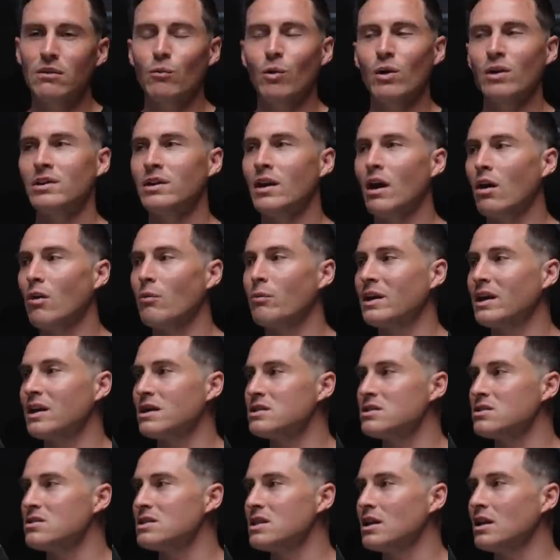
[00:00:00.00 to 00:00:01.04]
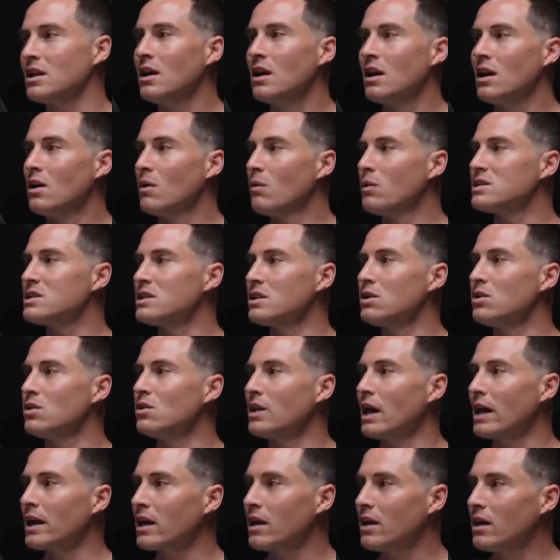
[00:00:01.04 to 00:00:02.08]
Well, no, because you see, what's the dude
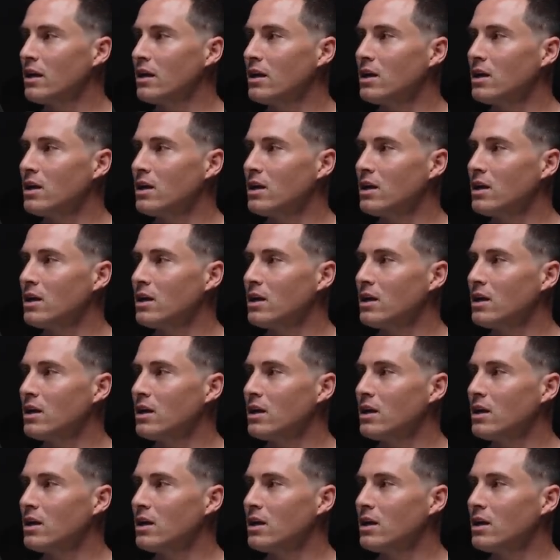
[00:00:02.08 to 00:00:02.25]
like,